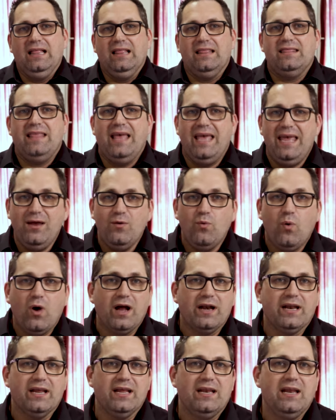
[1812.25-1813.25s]
They
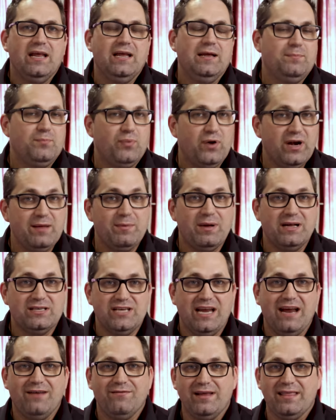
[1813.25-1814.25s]
wanted pretty
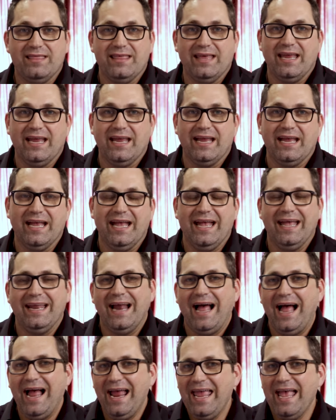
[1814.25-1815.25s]
much everything, and
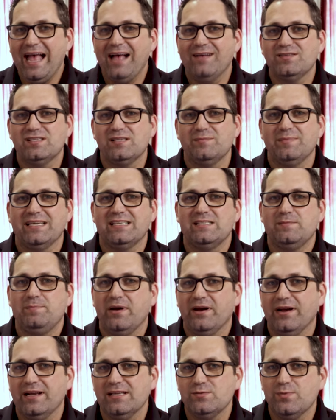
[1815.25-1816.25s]
I have some
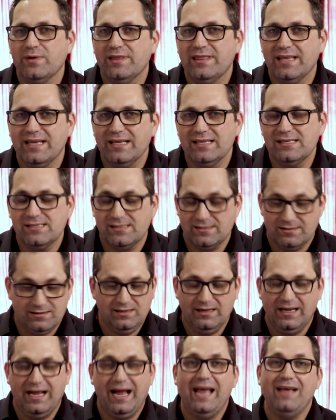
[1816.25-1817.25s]
experience with this.
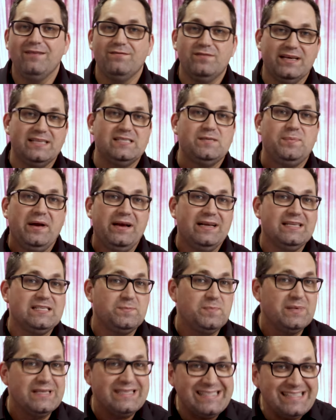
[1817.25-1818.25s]
I have experience
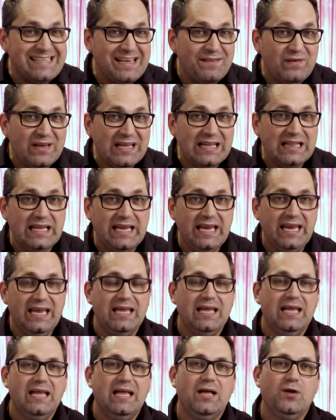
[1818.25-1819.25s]

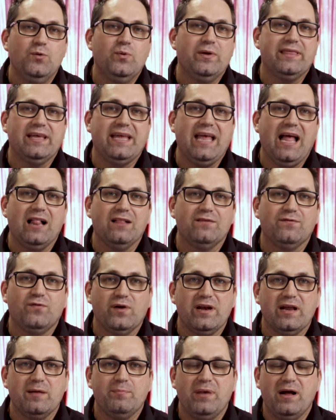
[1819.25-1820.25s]
specifically with the
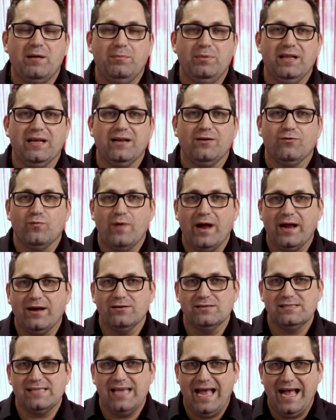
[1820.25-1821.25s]
California Public
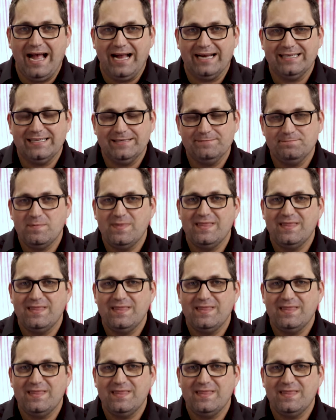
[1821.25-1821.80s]
Records Act.